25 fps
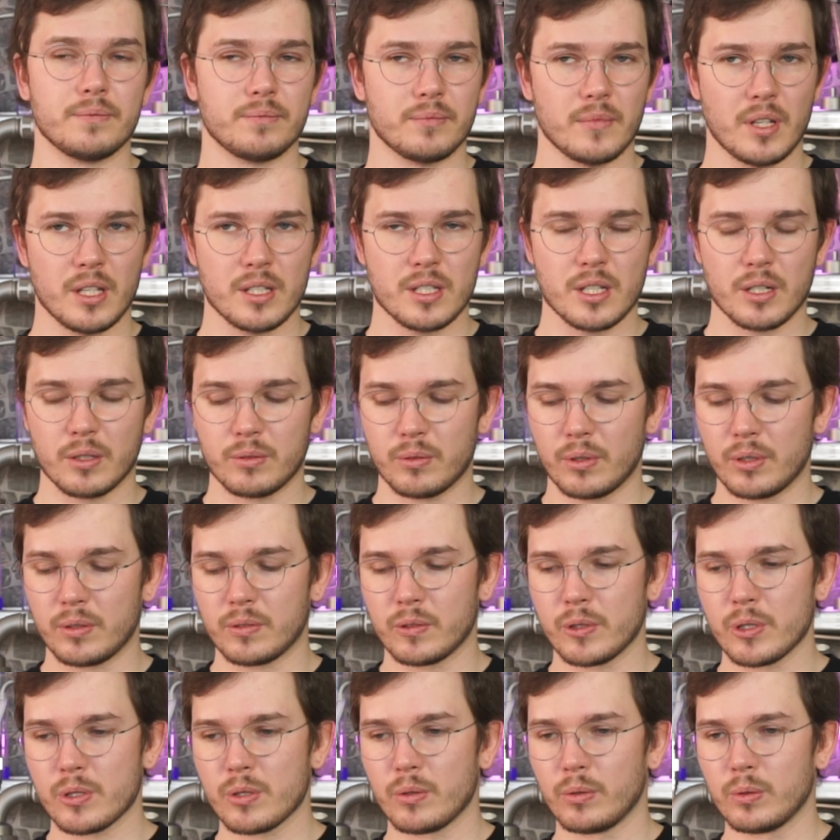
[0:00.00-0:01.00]
That's a great
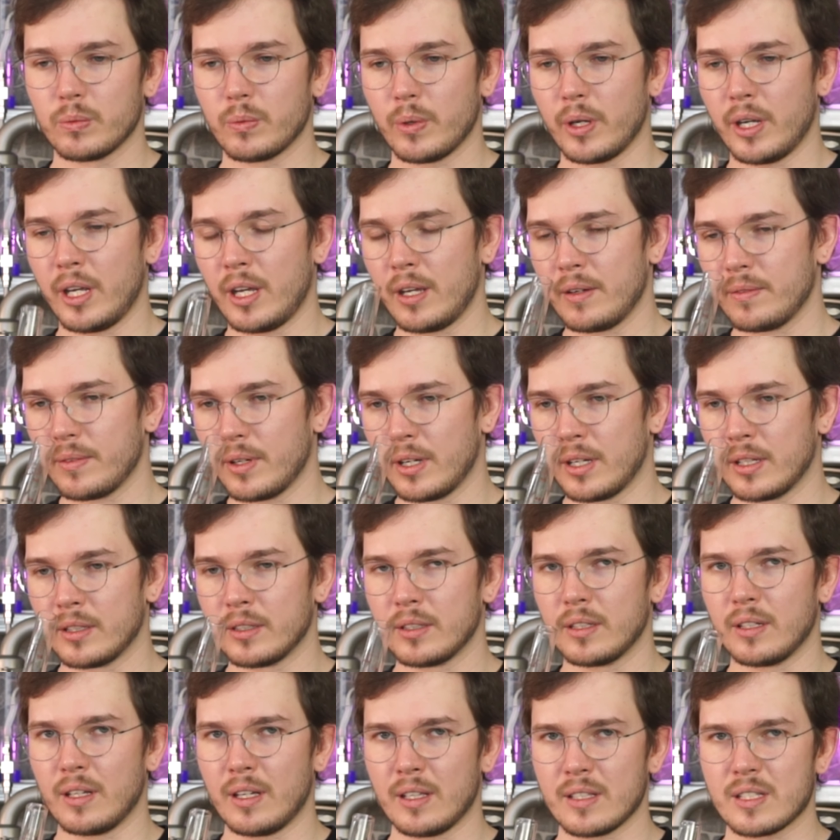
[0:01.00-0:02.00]
result we have, and
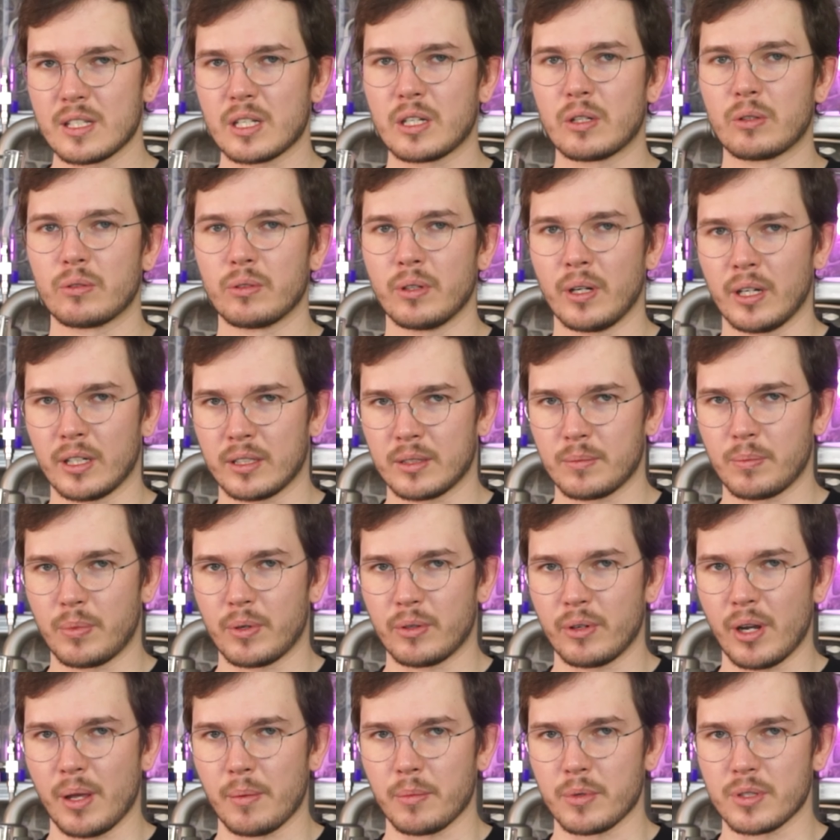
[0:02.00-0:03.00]
it's a correct
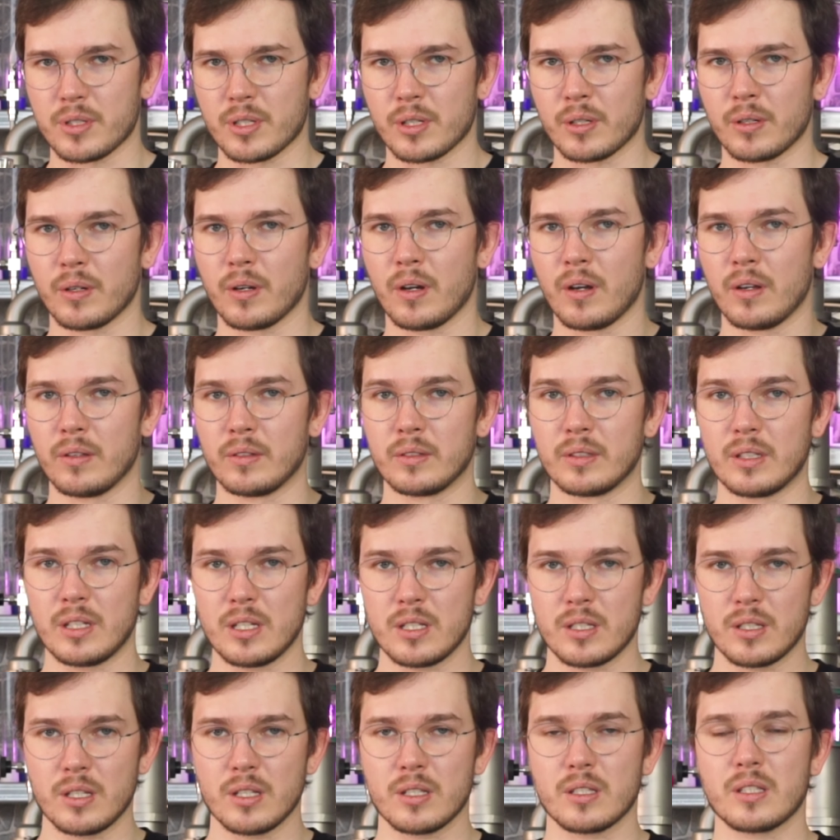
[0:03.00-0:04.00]
parameter on
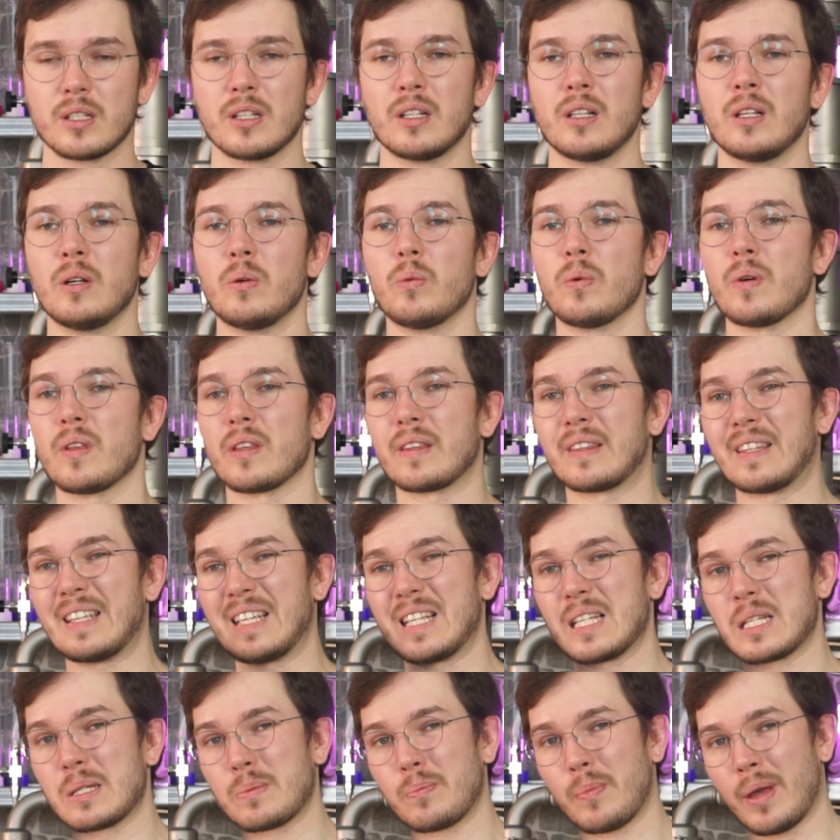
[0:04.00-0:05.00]
this distiller with
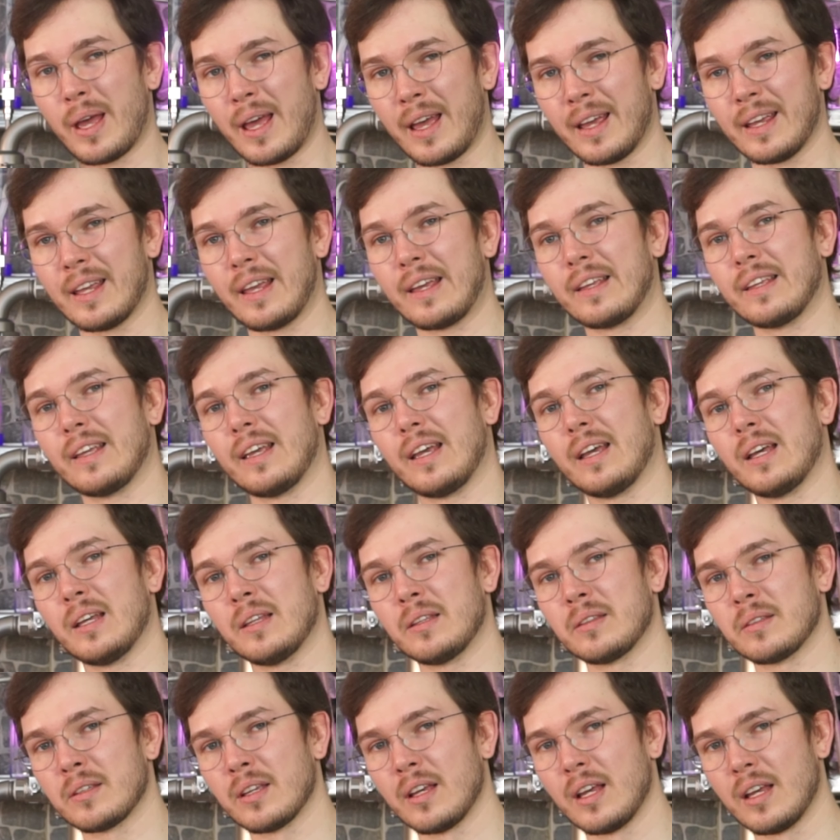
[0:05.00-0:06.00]
this packing
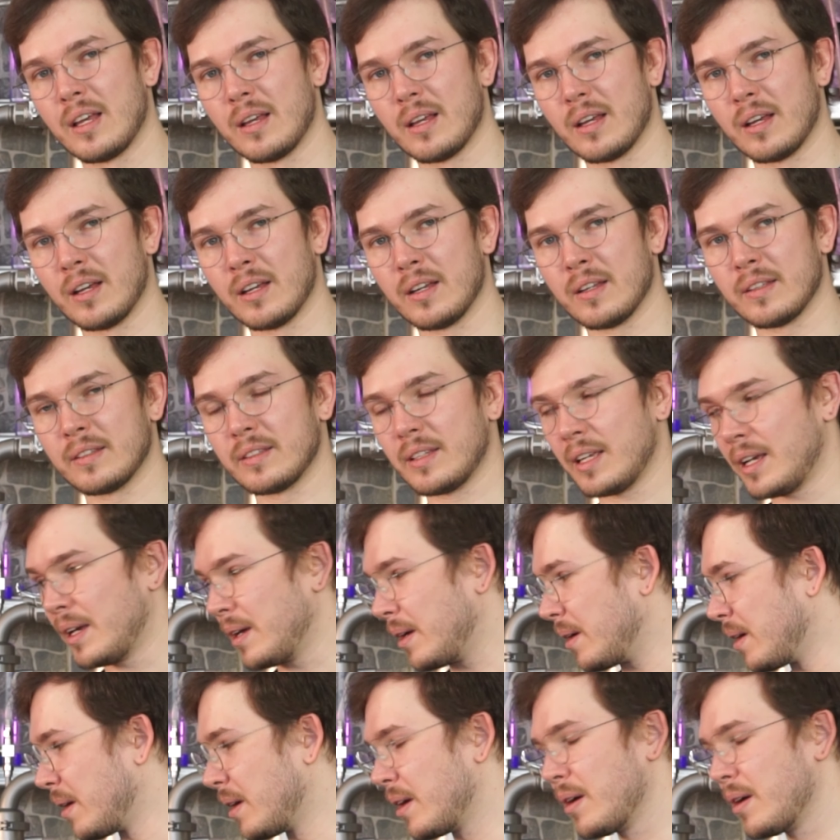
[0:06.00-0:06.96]
and the